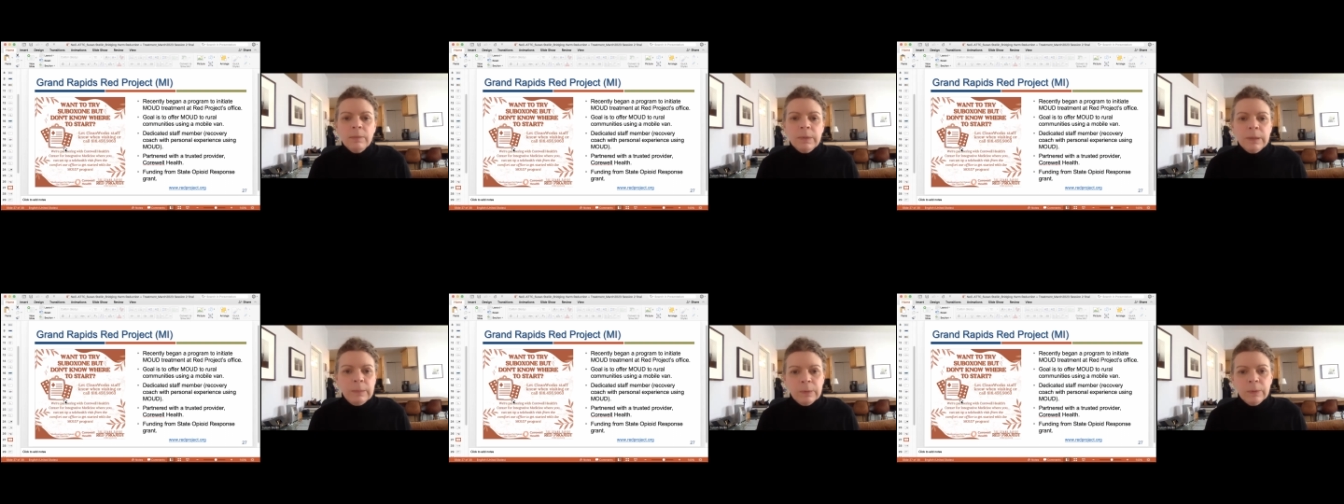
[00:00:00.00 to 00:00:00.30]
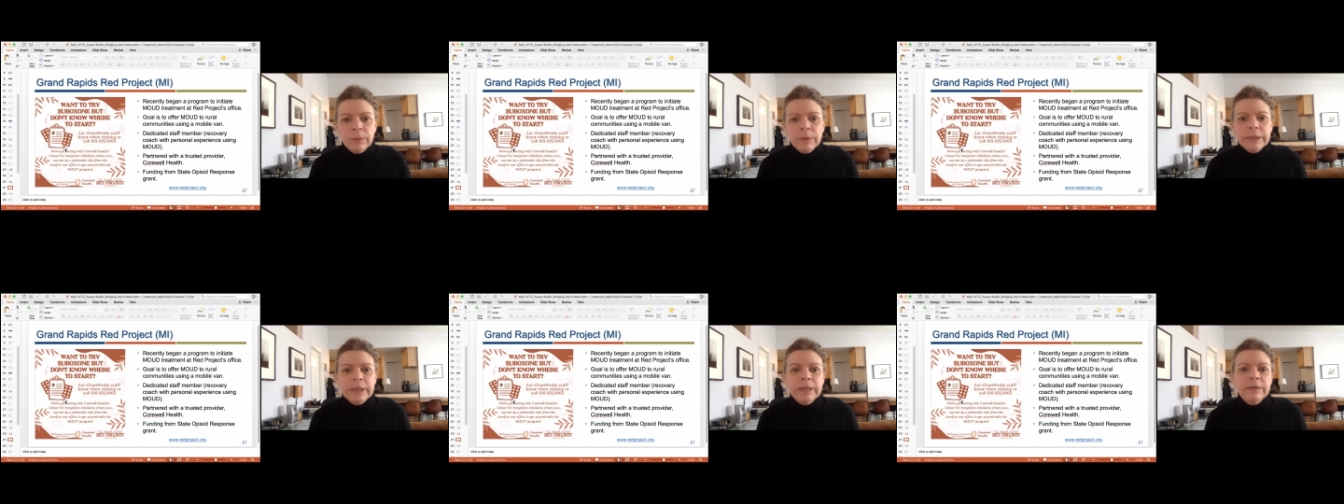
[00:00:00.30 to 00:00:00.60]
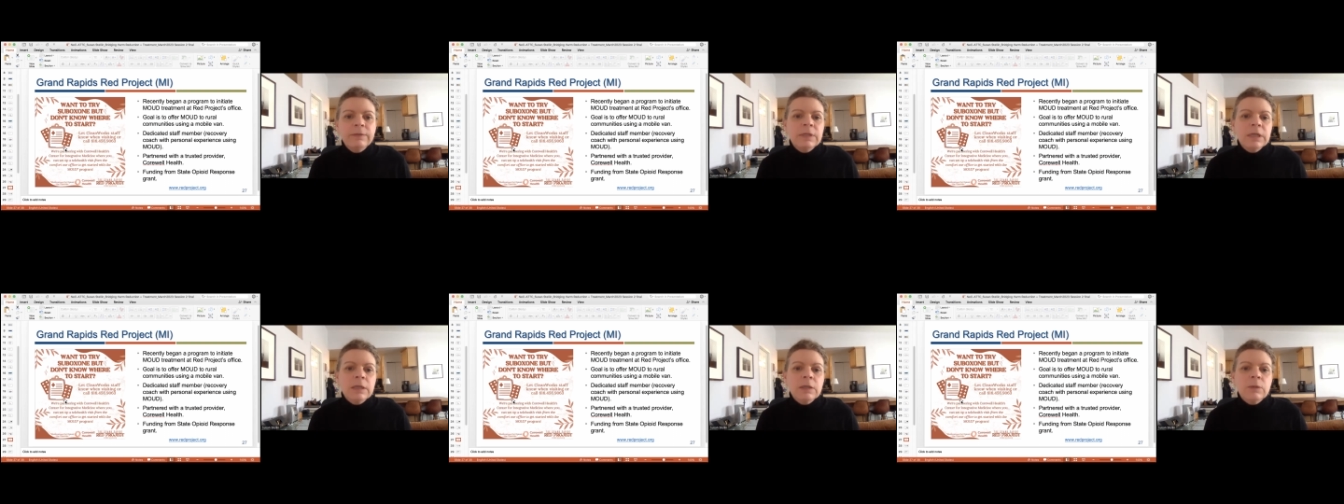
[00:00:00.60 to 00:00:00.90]
people with
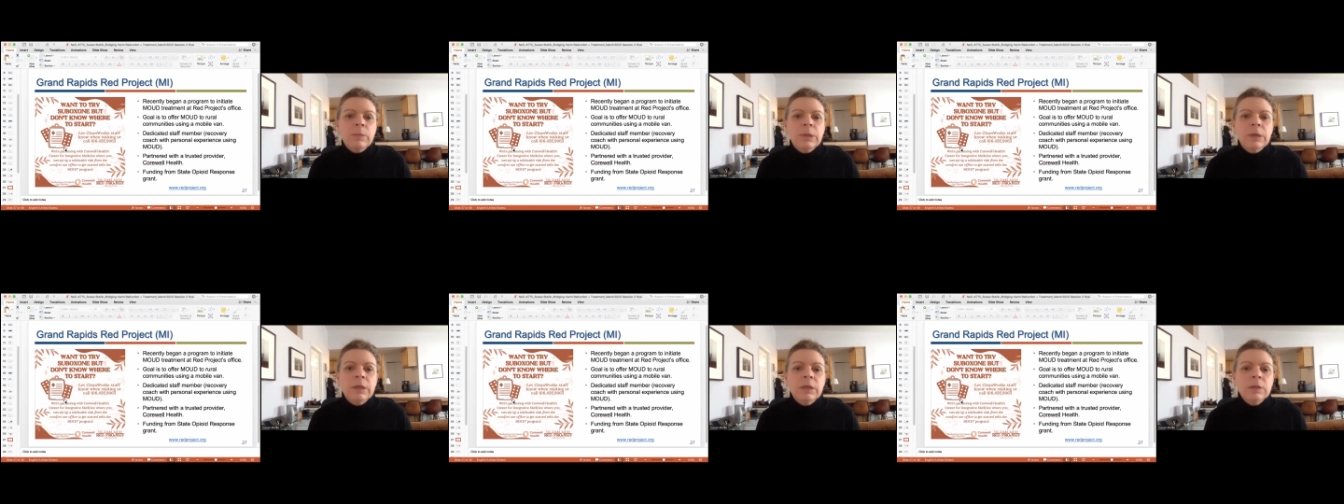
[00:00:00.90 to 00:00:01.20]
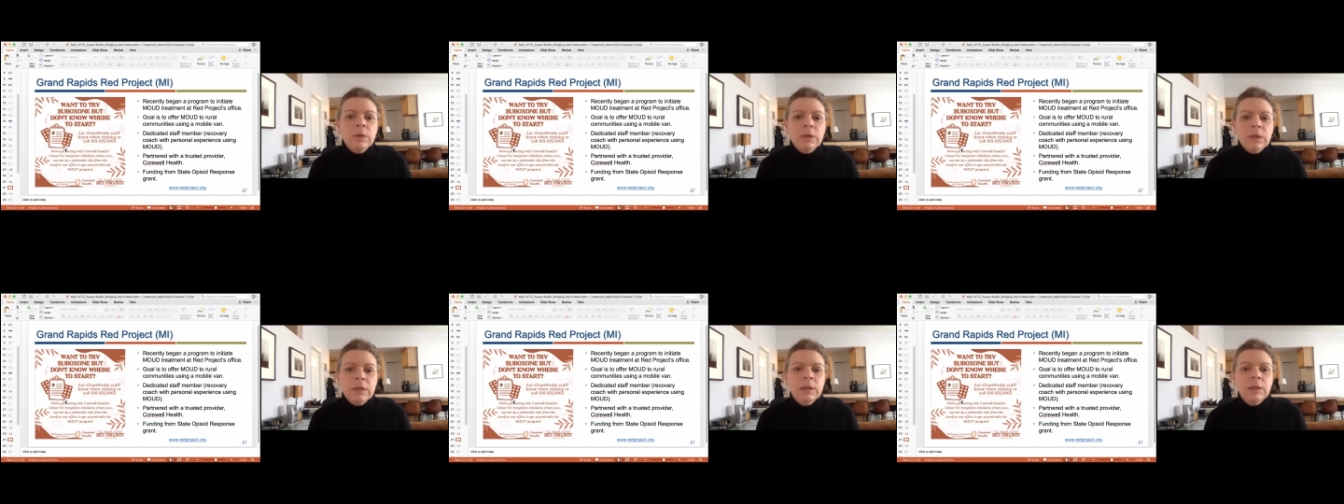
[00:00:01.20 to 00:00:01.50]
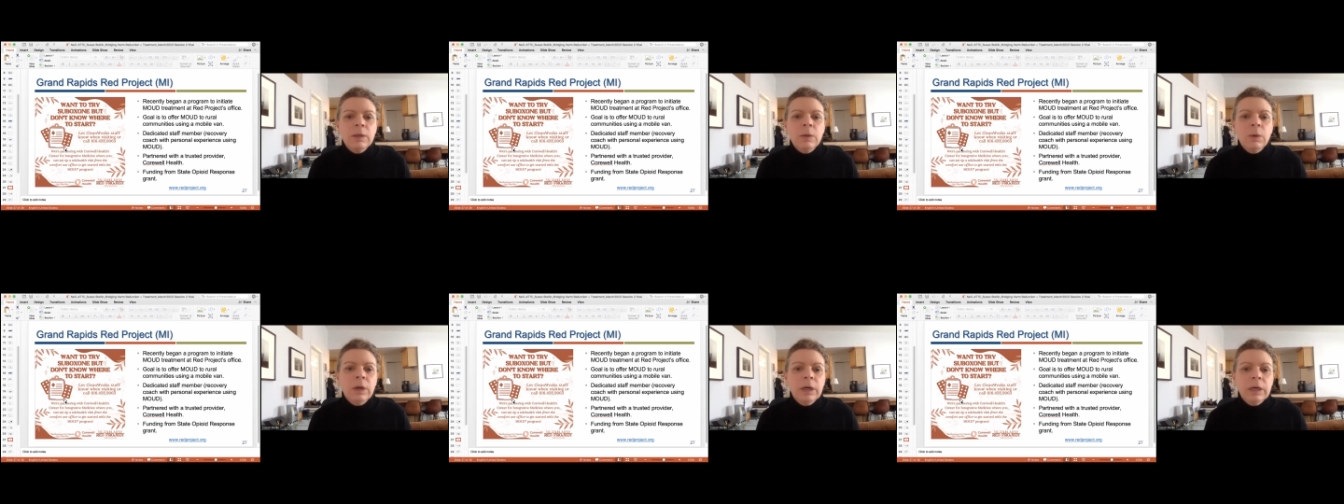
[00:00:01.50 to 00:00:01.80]
lived experience within
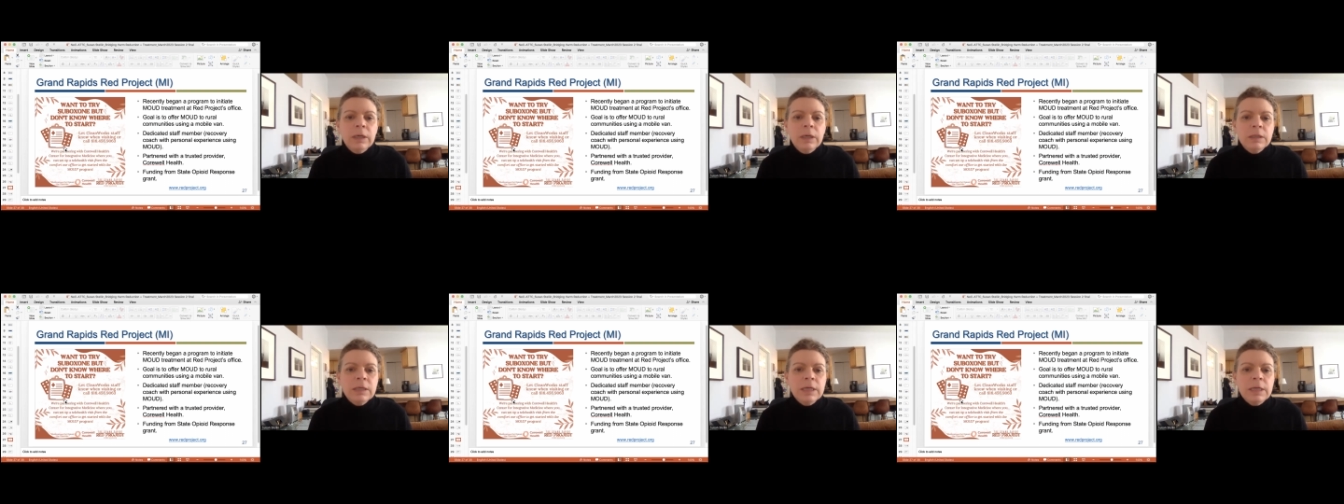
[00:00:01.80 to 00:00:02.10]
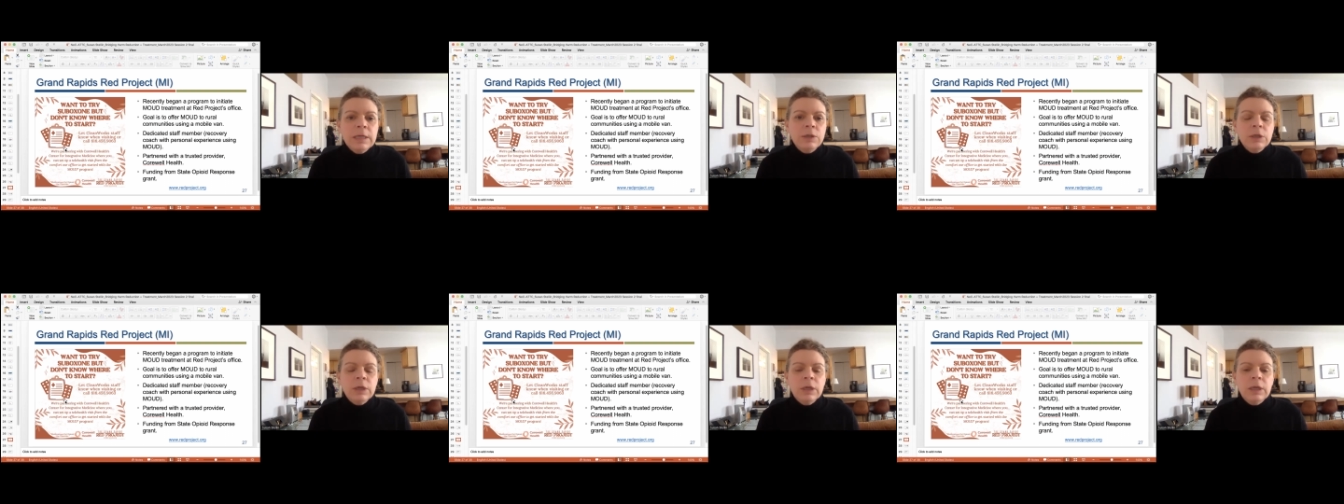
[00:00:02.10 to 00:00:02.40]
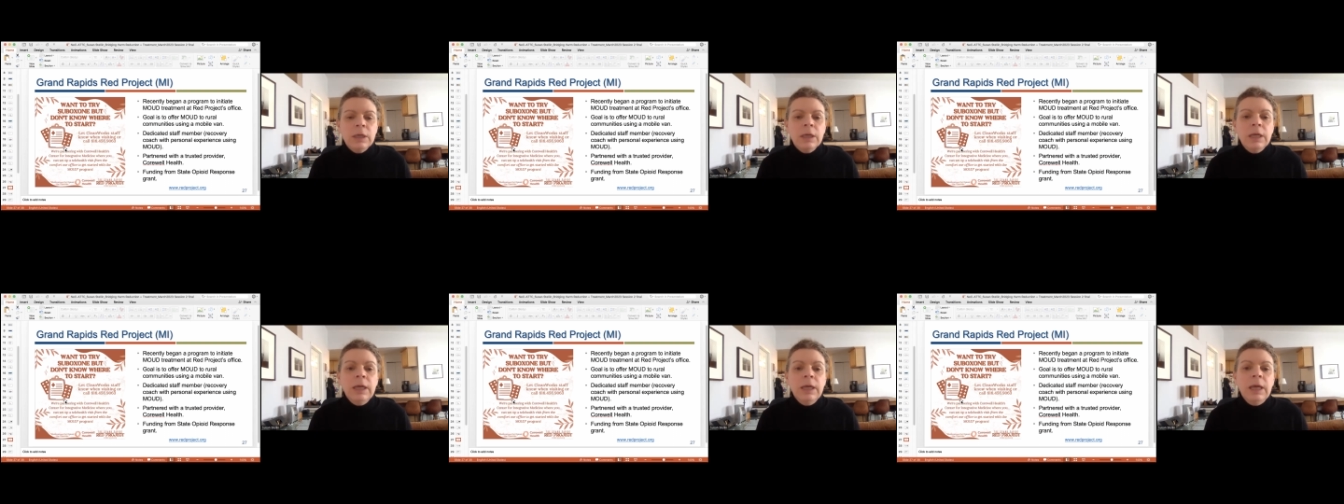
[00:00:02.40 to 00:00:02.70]
the organization.